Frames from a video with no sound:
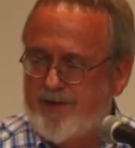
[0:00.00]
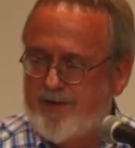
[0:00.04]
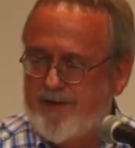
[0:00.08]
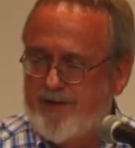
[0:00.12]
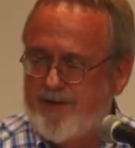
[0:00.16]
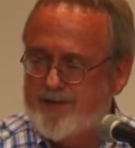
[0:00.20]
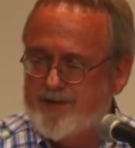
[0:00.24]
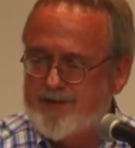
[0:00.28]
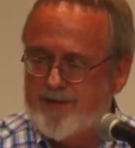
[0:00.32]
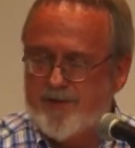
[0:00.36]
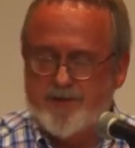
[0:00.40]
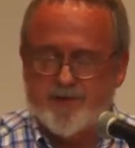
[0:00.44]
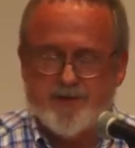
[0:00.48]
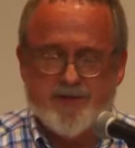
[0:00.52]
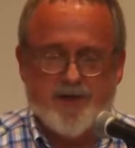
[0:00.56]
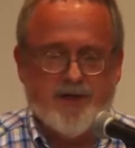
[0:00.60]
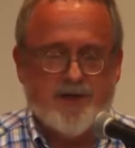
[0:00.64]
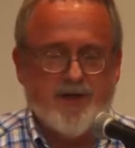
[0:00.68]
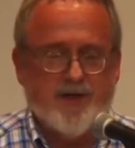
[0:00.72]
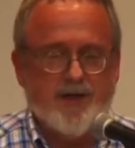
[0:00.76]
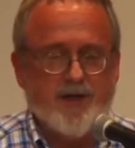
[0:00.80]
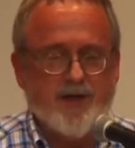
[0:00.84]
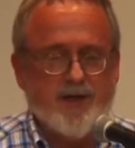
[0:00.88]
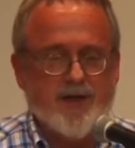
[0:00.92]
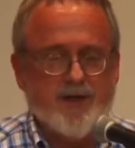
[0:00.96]
And so state
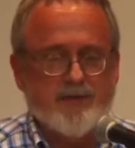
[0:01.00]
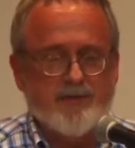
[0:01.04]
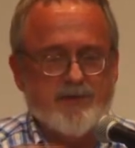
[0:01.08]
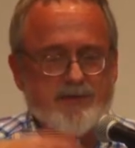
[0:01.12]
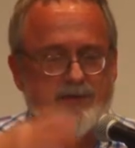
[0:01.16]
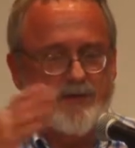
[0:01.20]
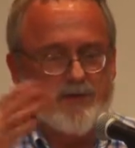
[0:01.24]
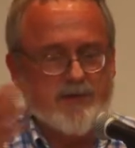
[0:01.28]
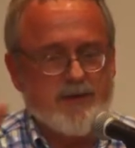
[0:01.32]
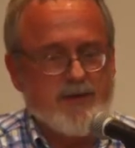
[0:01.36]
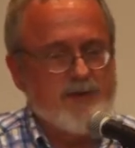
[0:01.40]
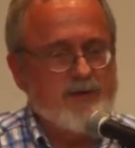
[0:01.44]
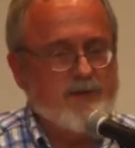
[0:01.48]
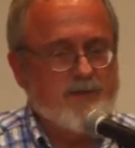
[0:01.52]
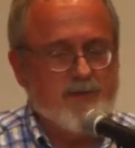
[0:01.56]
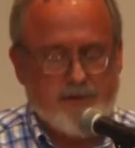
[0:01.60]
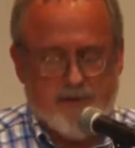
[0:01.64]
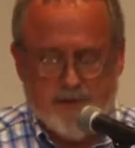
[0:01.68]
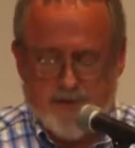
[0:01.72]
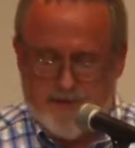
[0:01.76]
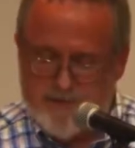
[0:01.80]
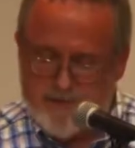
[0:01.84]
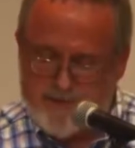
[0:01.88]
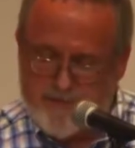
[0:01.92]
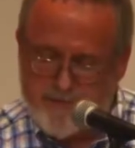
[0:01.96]
archives says that
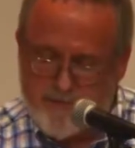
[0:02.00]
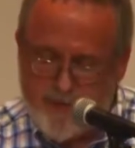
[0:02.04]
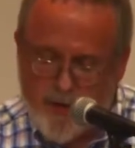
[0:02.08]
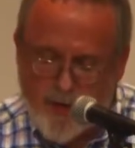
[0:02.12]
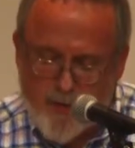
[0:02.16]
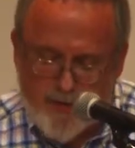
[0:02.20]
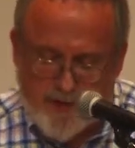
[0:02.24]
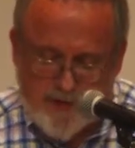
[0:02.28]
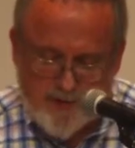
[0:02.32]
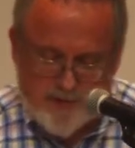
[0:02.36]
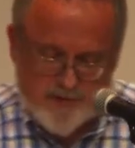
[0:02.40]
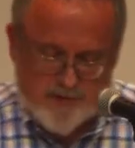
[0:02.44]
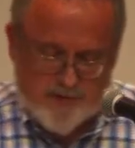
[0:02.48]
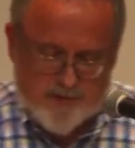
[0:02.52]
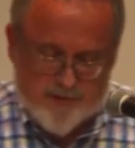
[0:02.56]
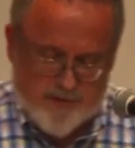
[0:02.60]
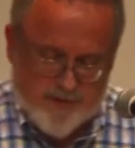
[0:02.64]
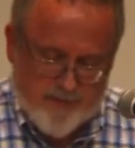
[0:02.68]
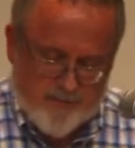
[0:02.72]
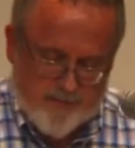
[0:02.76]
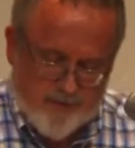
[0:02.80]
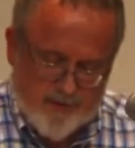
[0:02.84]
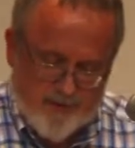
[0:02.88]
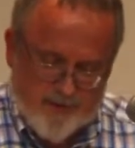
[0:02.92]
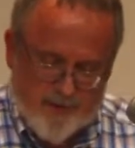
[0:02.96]
ordinance is bogus. You
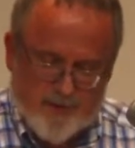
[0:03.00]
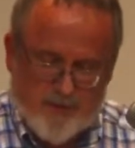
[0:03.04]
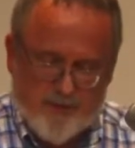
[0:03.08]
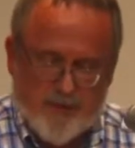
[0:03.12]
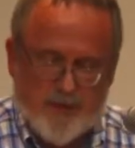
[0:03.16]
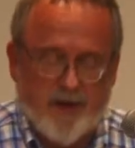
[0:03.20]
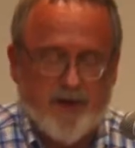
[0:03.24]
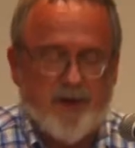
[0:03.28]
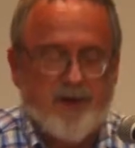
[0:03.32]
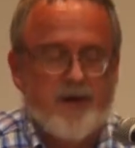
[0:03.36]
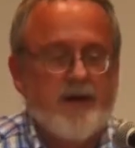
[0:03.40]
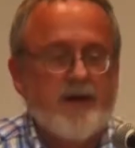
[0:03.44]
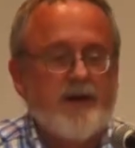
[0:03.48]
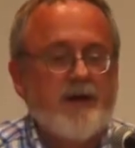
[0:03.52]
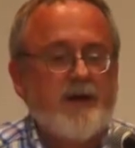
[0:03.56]
have to go by